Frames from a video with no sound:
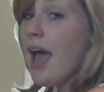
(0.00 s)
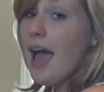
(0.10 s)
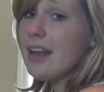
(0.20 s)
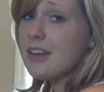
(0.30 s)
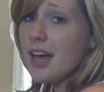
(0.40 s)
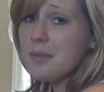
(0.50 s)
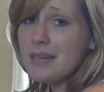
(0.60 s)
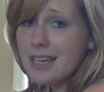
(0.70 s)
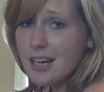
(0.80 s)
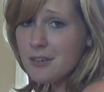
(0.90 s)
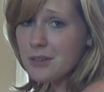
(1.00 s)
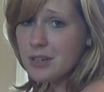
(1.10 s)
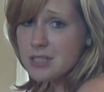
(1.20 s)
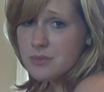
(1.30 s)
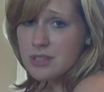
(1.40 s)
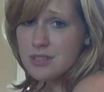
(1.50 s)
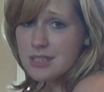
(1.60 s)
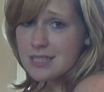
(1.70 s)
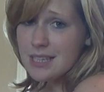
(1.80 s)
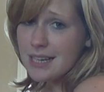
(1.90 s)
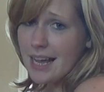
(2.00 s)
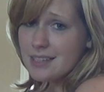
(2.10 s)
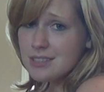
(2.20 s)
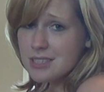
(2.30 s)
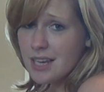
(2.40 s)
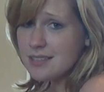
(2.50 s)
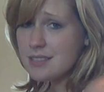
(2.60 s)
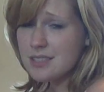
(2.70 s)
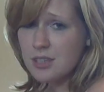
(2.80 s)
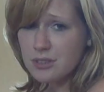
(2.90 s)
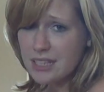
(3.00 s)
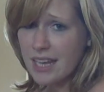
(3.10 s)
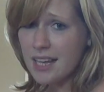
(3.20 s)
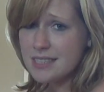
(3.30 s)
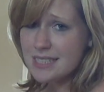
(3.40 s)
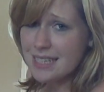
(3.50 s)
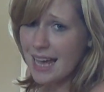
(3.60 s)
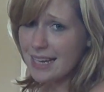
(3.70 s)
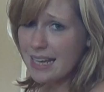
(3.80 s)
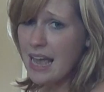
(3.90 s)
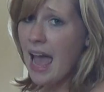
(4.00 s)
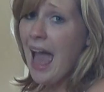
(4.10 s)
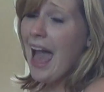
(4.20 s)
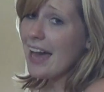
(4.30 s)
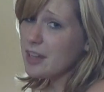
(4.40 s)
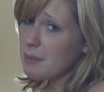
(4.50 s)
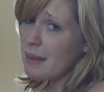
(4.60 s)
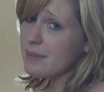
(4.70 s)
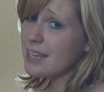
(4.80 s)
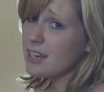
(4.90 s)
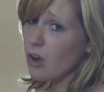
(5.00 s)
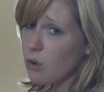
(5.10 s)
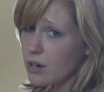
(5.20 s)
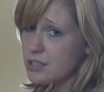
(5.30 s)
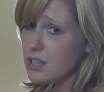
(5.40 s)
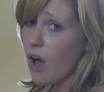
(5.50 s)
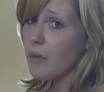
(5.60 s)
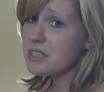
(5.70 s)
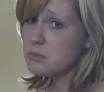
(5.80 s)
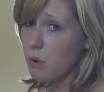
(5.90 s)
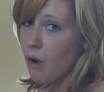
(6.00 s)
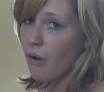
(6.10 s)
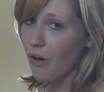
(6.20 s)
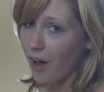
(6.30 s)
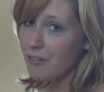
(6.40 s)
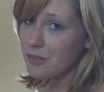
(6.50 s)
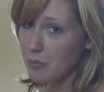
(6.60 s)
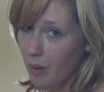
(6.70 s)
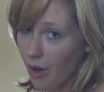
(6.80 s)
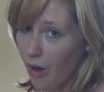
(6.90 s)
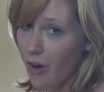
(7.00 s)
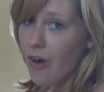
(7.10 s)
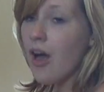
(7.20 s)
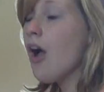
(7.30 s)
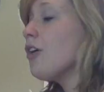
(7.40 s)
And you gotta be careful because when you do these kind of exercises, they're really unsteady and the baby can of course always roll off the ball.